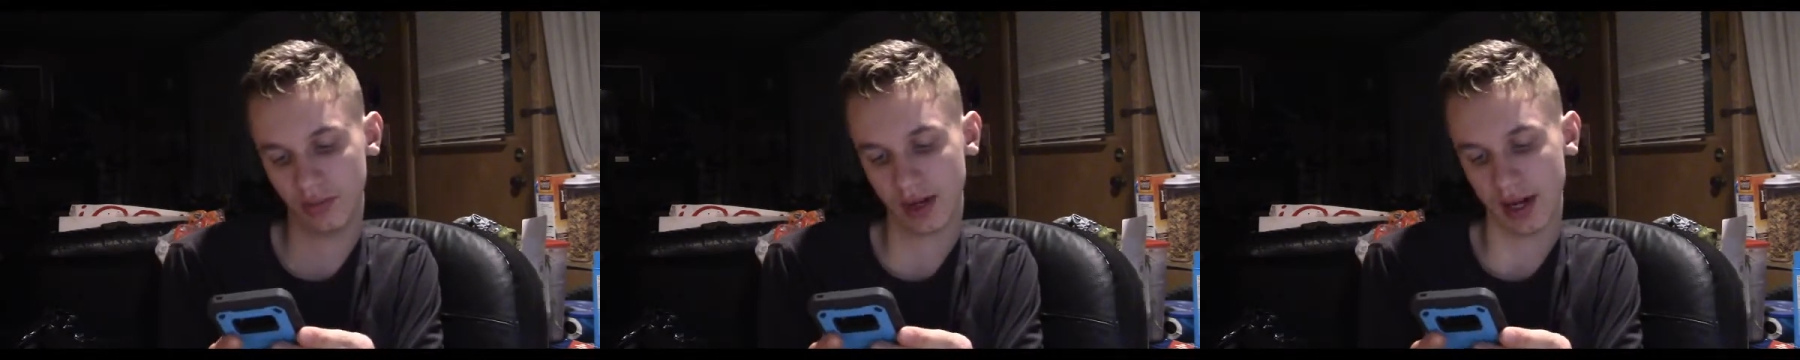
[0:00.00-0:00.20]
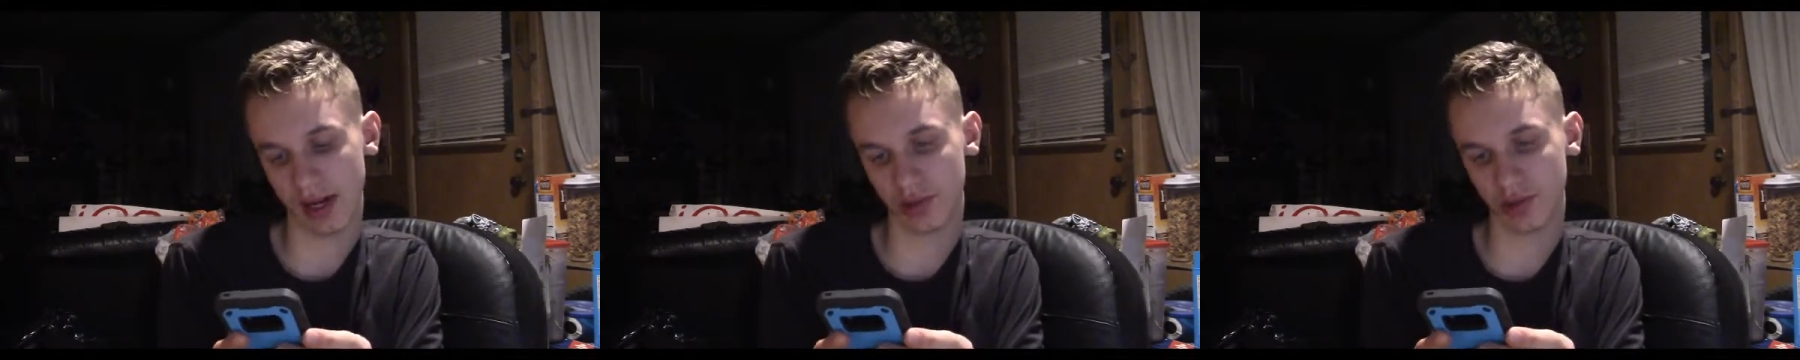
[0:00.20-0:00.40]

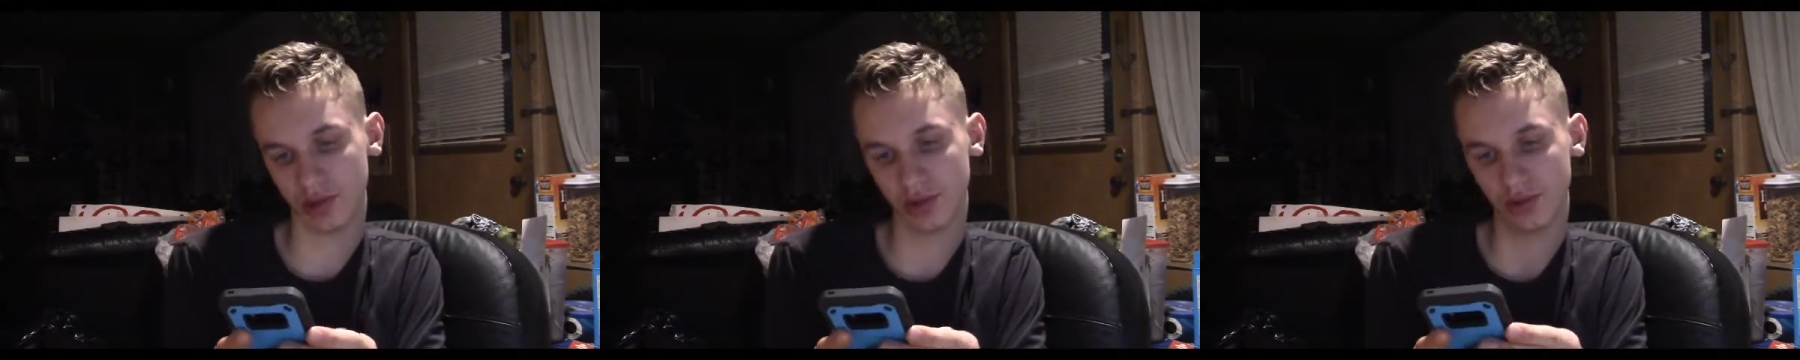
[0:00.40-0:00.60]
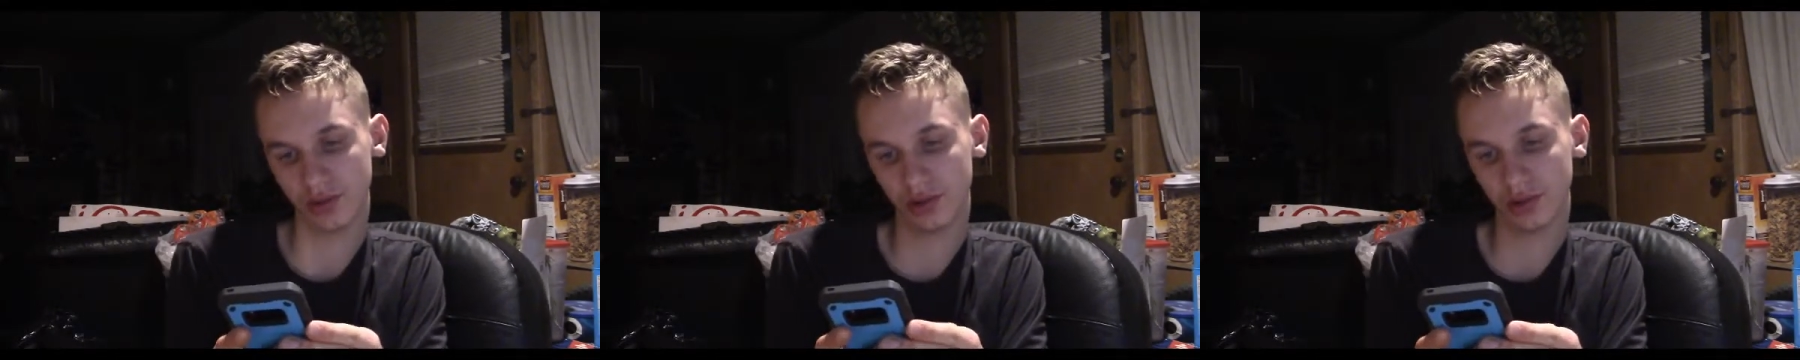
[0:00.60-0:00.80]

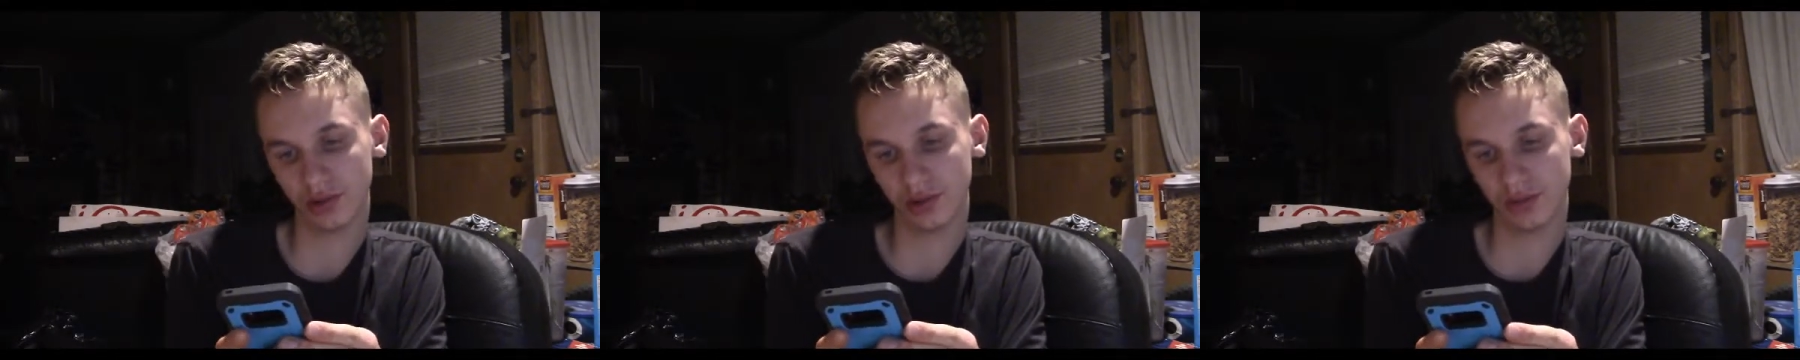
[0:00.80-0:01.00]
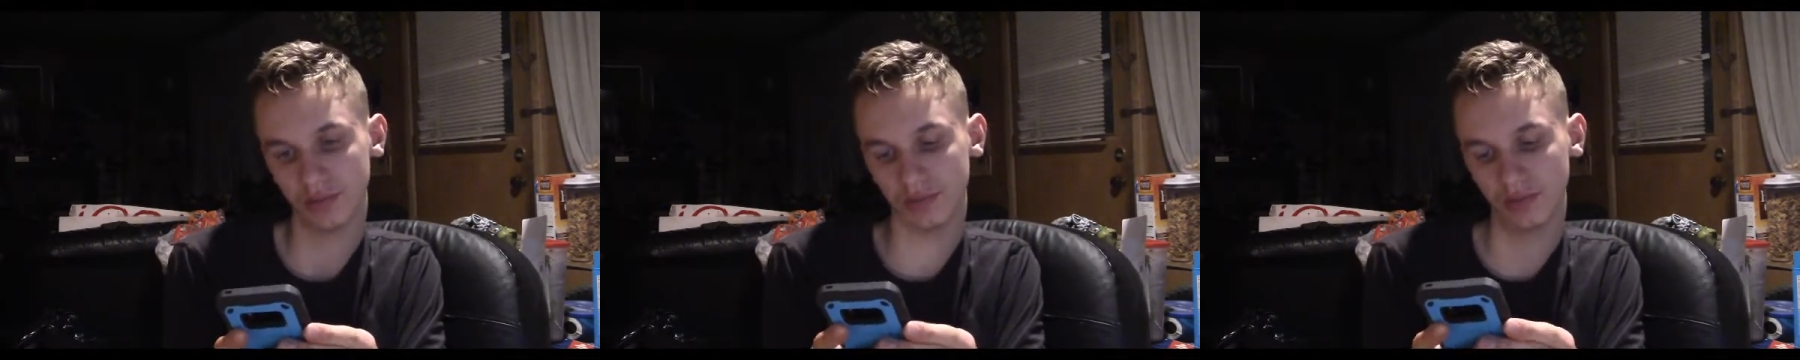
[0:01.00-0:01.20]

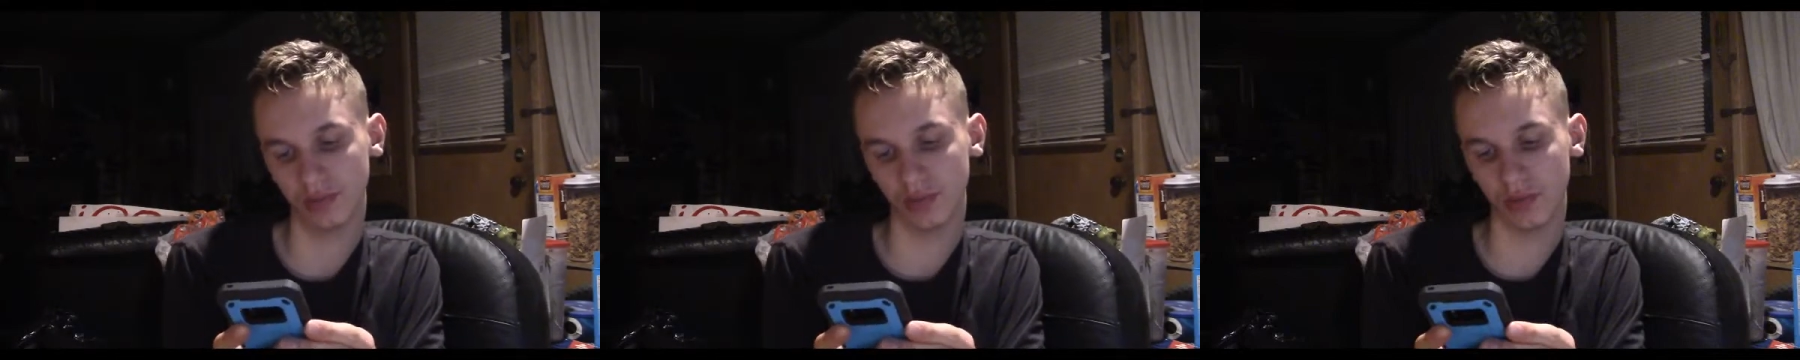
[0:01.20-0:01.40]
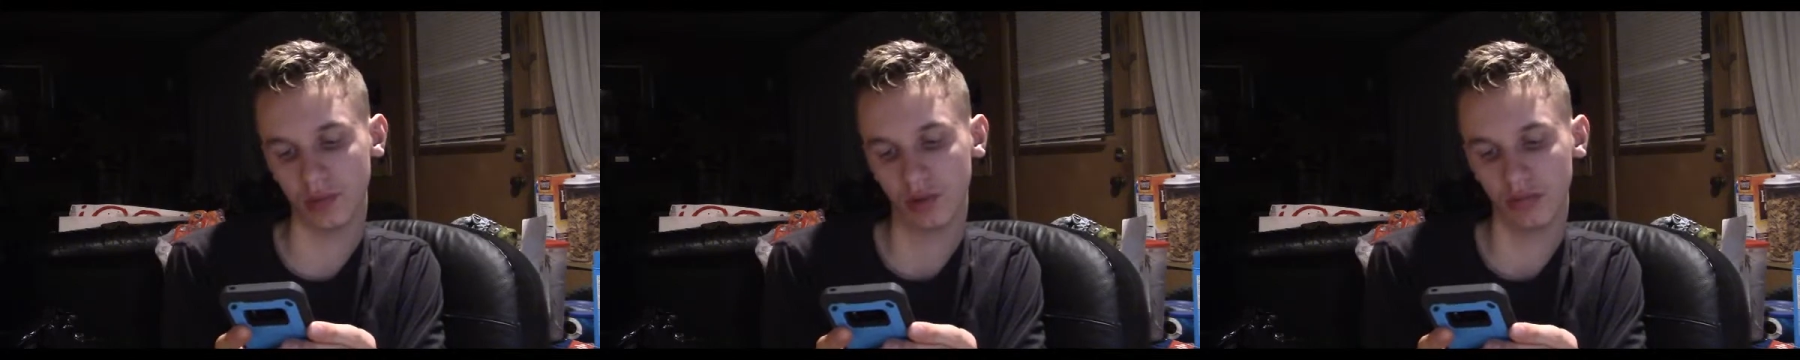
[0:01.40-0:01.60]
Astral
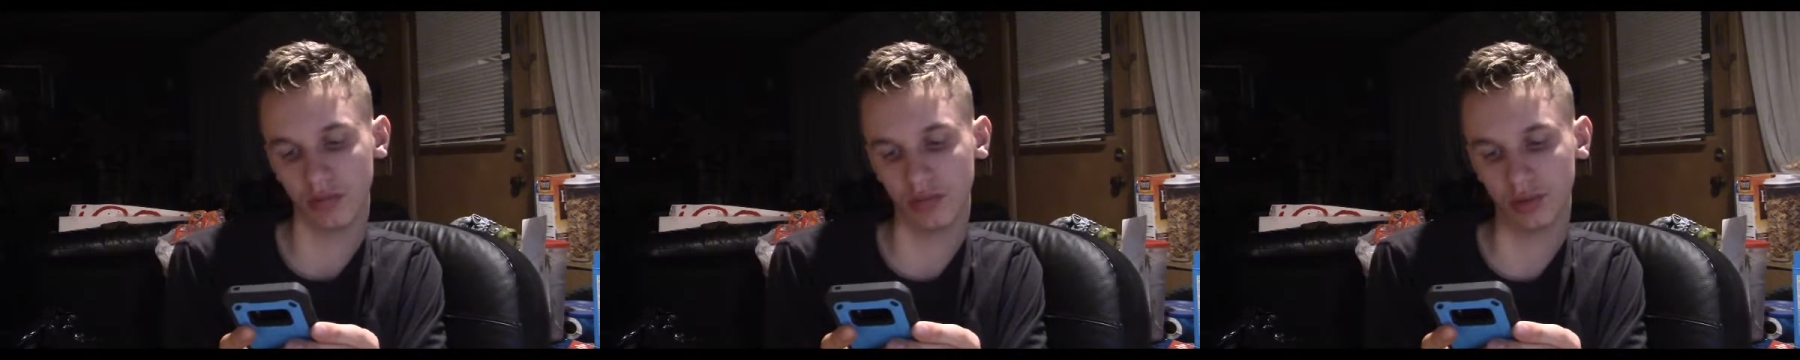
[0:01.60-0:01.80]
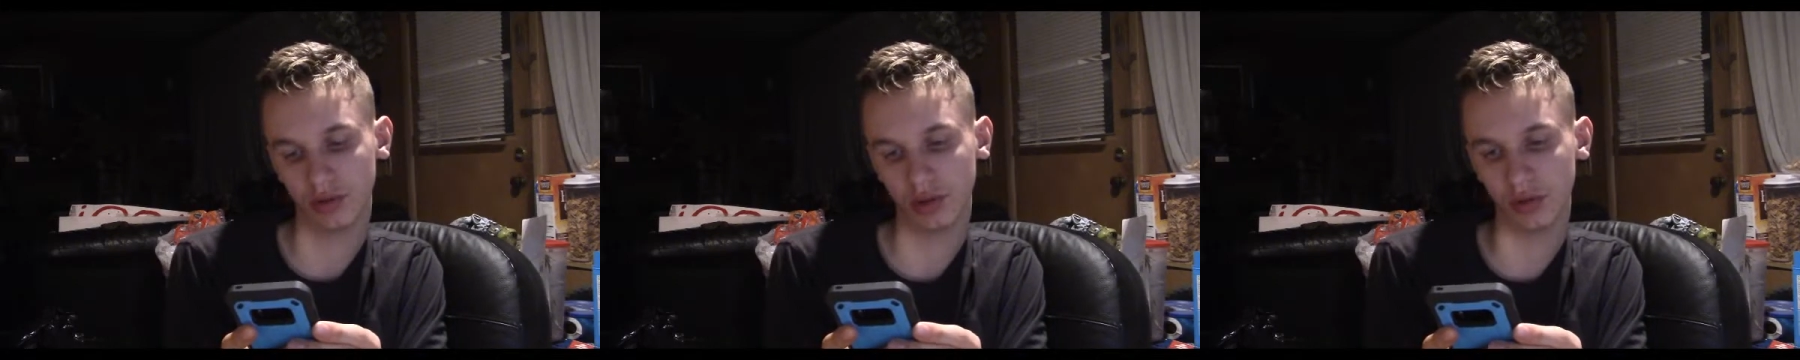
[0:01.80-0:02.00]

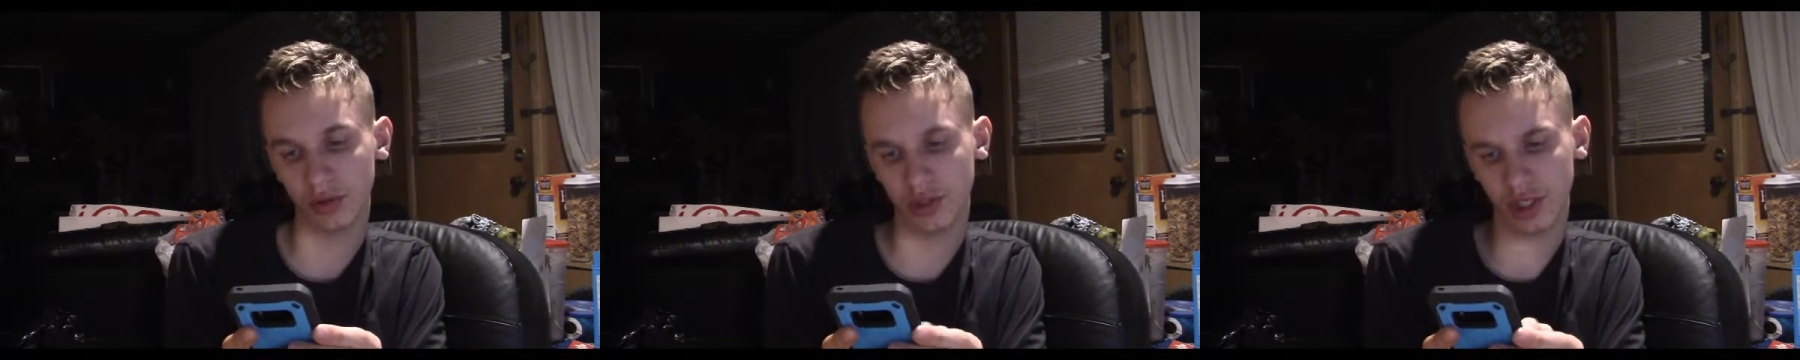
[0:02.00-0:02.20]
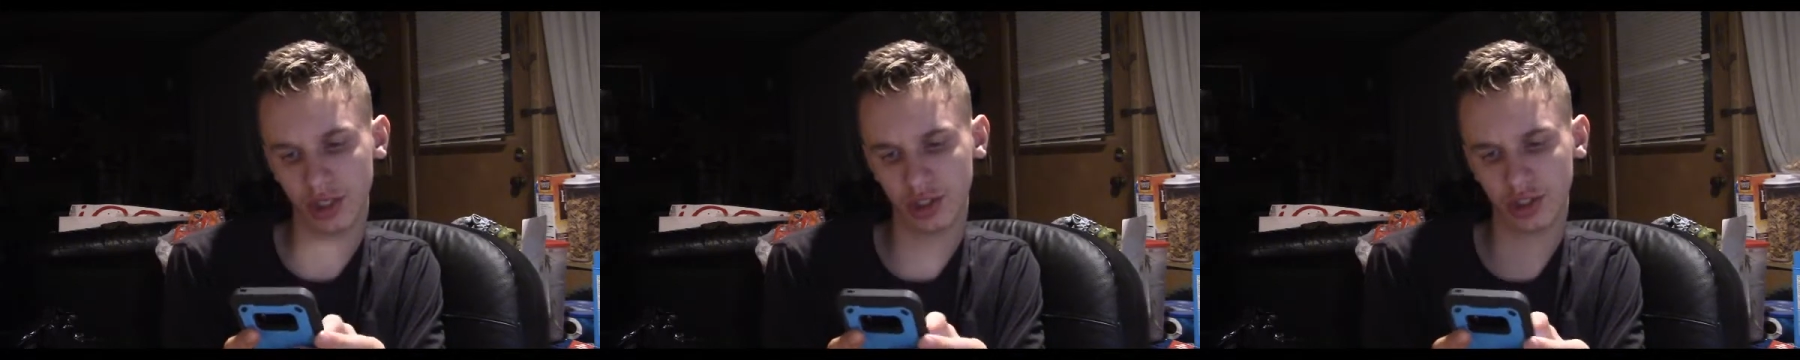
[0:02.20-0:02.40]

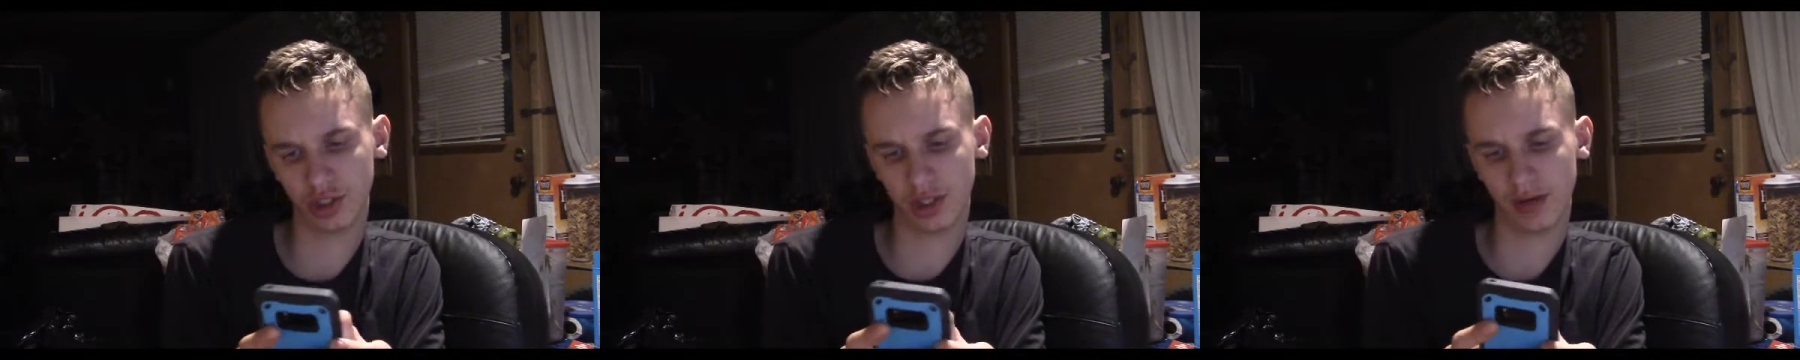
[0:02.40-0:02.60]
Projection.